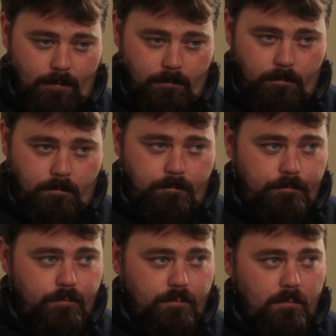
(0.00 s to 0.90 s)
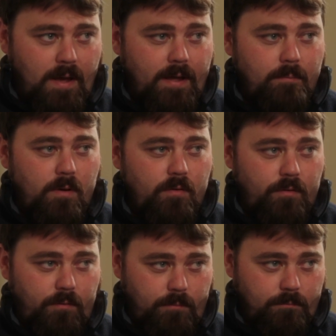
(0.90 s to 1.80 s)
My
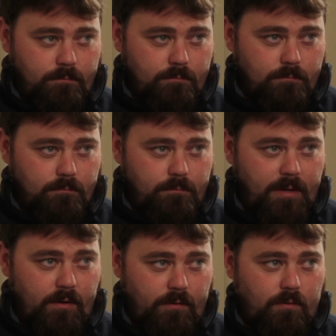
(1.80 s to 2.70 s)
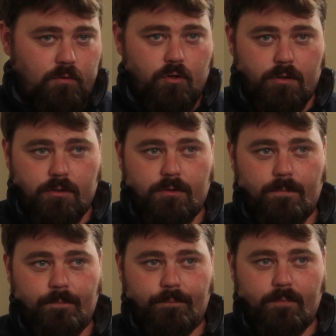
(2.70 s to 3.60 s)
mother's parents' church,
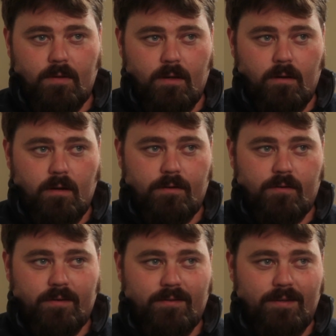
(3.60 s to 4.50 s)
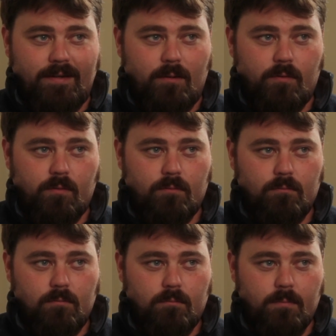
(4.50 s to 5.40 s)
at 16, I was
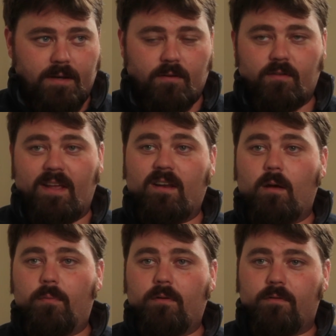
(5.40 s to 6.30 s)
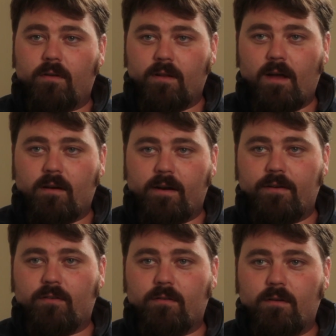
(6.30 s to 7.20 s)
made to stand up in front of the
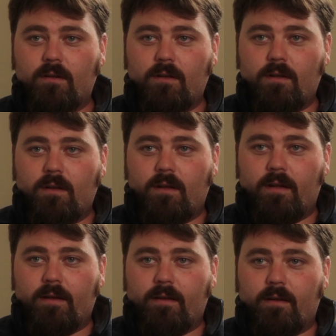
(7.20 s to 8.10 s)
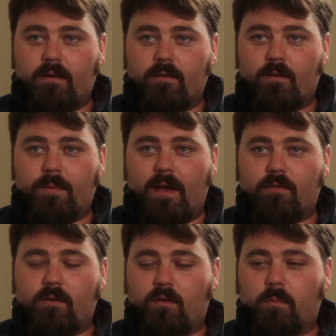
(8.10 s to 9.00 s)
congregation, and the
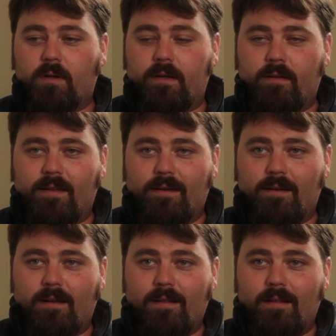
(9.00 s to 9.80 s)
pastor explained that